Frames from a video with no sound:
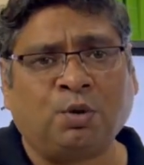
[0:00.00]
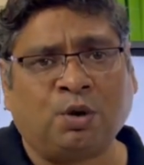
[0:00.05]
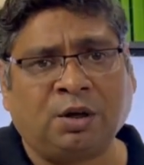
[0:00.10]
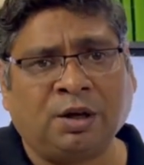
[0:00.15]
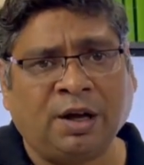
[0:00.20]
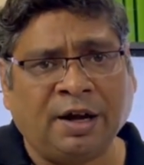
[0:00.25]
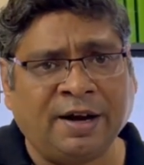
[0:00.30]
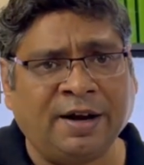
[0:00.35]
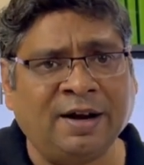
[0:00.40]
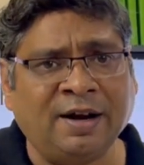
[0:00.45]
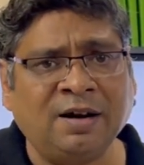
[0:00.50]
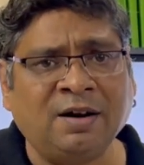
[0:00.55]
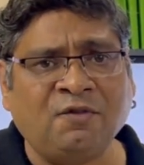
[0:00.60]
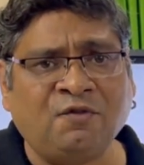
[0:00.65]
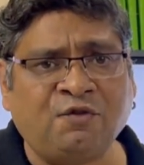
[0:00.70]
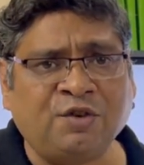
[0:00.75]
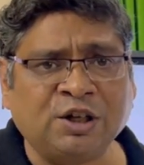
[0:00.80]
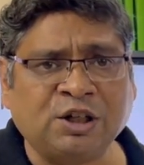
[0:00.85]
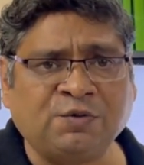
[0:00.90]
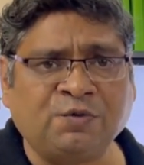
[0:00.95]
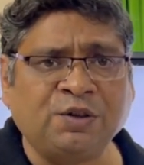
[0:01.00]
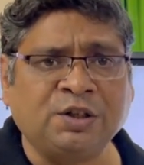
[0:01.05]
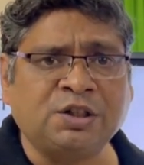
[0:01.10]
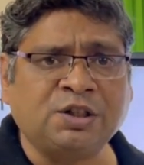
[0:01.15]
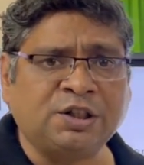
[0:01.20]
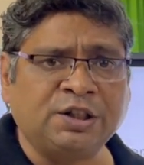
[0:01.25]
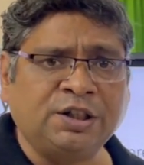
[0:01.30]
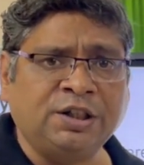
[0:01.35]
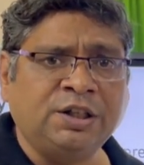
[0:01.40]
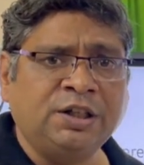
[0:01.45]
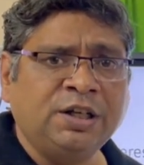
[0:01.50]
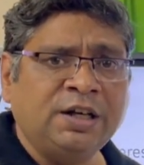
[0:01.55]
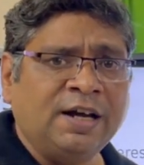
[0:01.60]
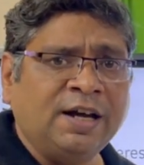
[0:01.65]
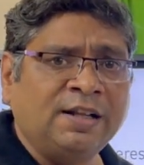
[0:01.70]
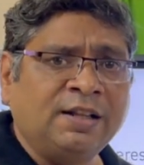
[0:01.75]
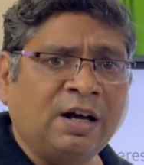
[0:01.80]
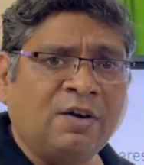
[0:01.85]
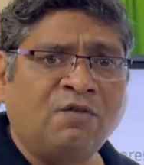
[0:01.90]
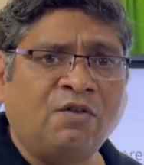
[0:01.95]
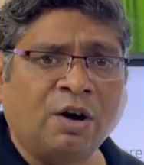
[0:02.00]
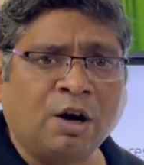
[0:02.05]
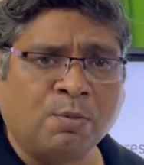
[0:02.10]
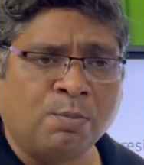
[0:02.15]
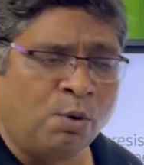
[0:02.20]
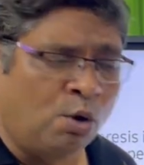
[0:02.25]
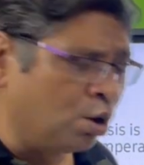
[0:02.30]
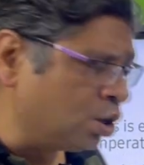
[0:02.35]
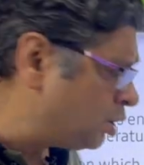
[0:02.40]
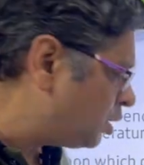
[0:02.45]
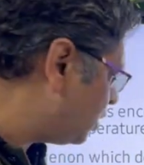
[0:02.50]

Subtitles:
Here first we see in the verbose,